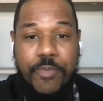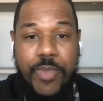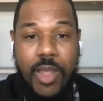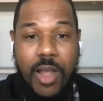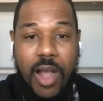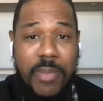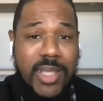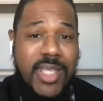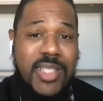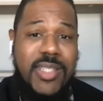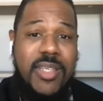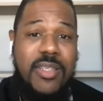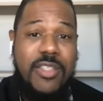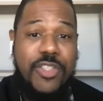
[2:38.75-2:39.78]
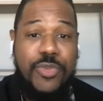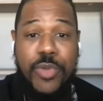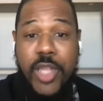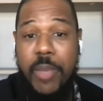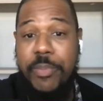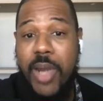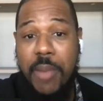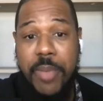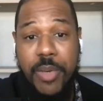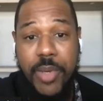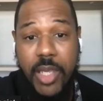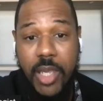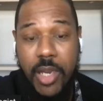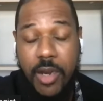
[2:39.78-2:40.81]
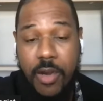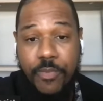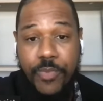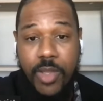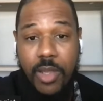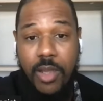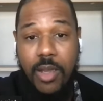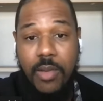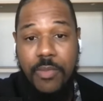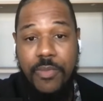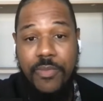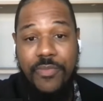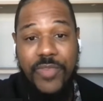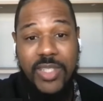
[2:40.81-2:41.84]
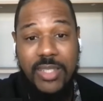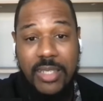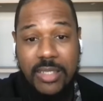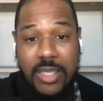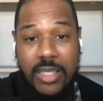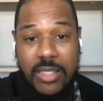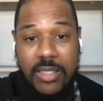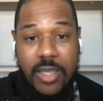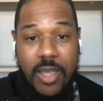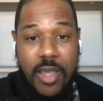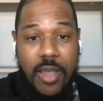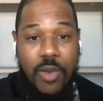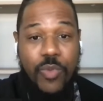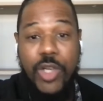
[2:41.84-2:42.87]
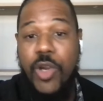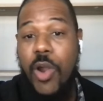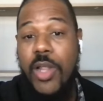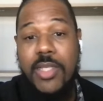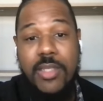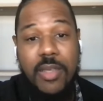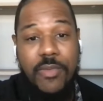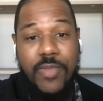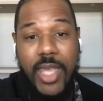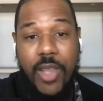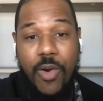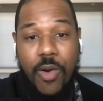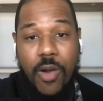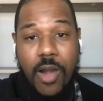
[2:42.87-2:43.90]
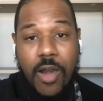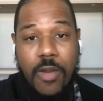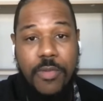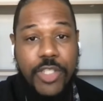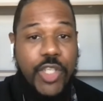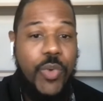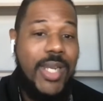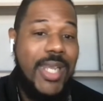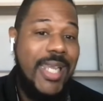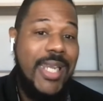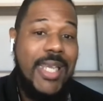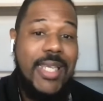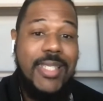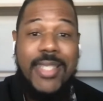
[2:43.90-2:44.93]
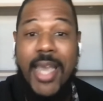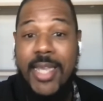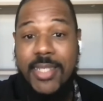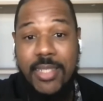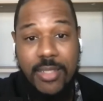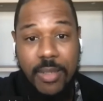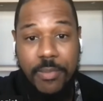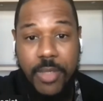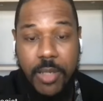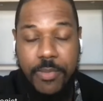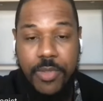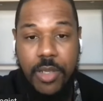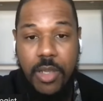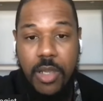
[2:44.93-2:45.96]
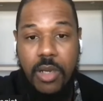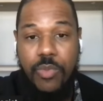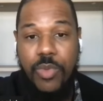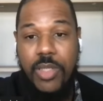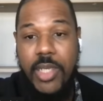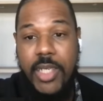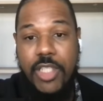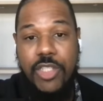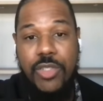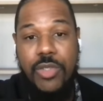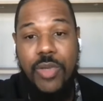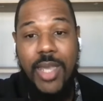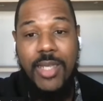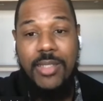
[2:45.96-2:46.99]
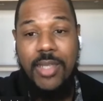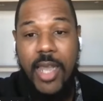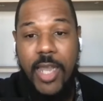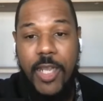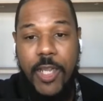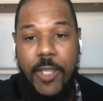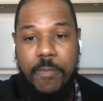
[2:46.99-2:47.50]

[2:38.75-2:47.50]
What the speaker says: And this is through their primary care physicians, regardless if they are showing any signs and symptoms related to anxiety.